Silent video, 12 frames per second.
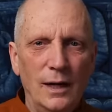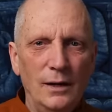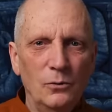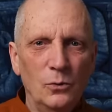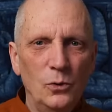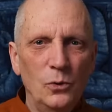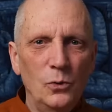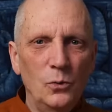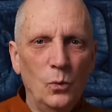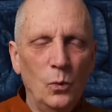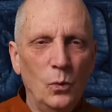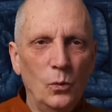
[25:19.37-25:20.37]
How, who,
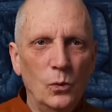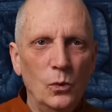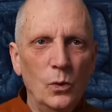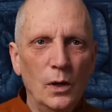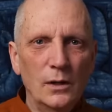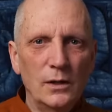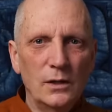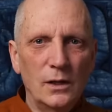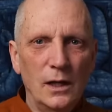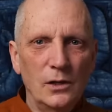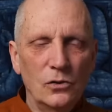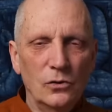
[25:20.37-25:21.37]
who are these
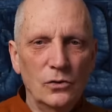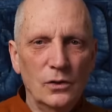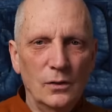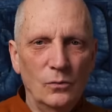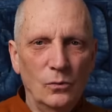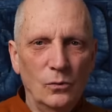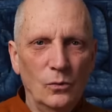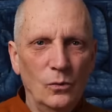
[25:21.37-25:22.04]
angels and